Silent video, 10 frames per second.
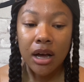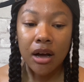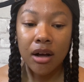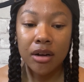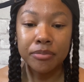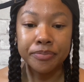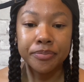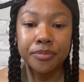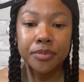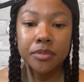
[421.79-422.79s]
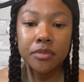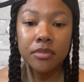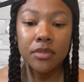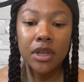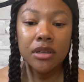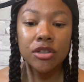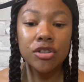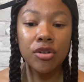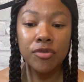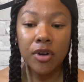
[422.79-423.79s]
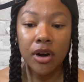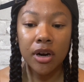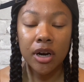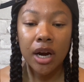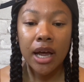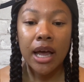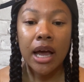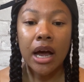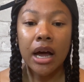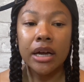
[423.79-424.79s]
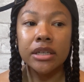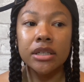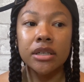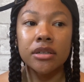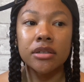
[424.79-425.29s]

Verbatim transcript: Um, so far, I